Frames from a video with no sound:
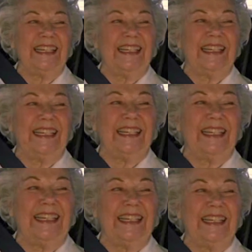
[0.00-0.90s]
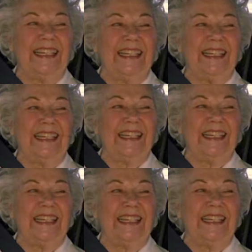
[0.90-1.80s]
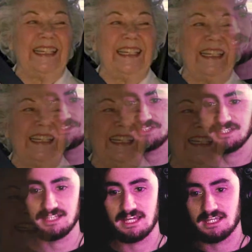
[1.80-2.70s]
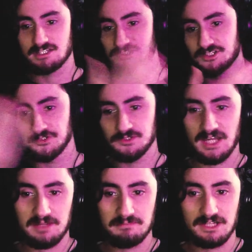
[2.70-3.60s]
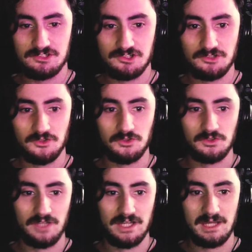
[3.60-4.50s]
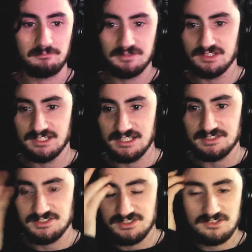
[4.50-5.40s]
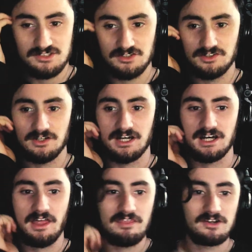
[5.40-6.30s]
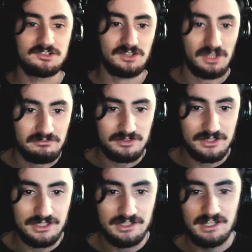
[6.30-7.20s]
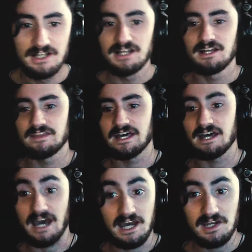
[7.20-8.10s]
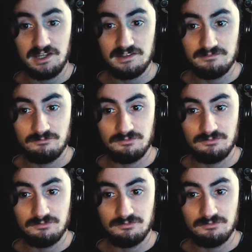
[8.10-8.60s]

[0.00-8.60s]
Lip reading: and there's just this weird campiness and like two-dimensional emptiness to their delivery that I